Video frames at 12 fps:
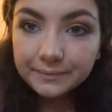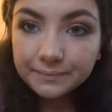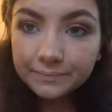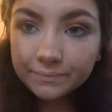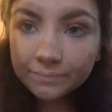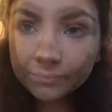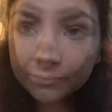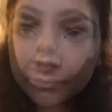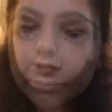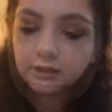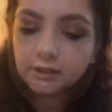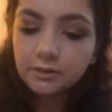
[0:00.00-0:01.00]
So lastly,
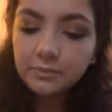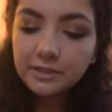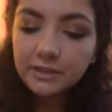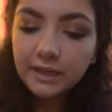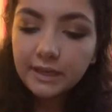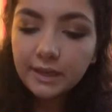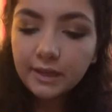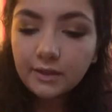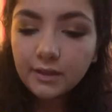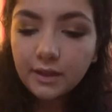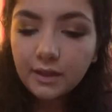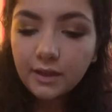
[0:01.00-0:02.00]
we're going to be taking
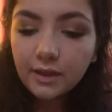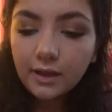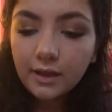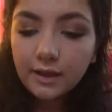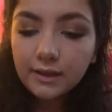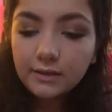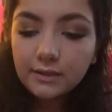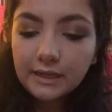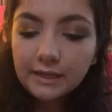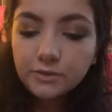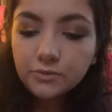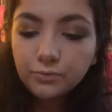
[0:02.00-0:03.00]
the
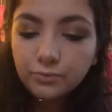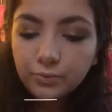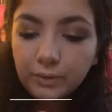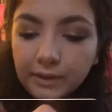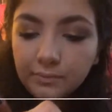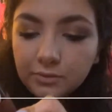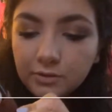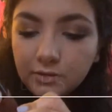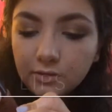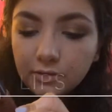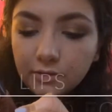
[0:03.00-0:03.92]
NYX Whipped